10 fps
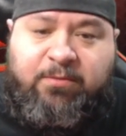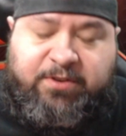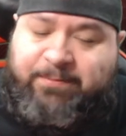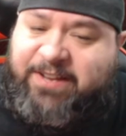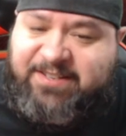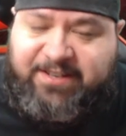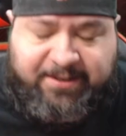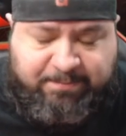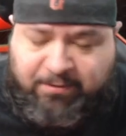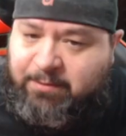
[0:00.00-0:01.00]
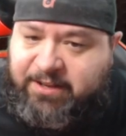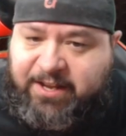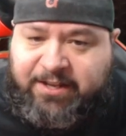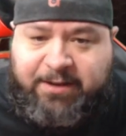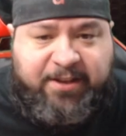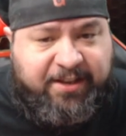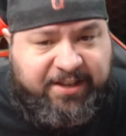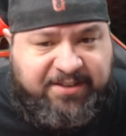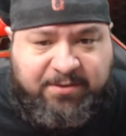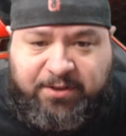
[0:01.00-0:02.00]
which I'm guessing is probably not going to be an
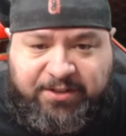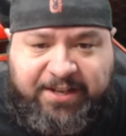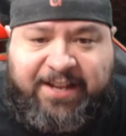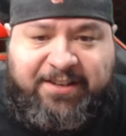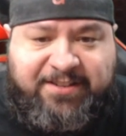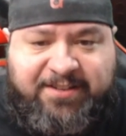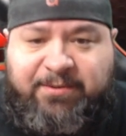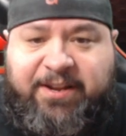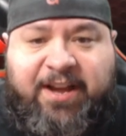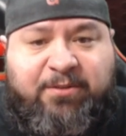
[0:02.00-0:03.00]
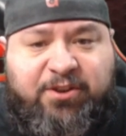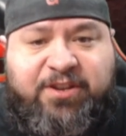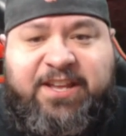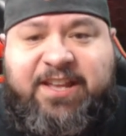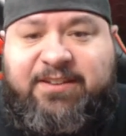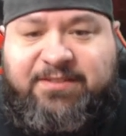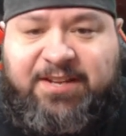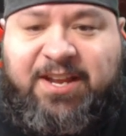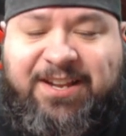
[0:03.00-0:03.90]
easy one to get considering how good he is.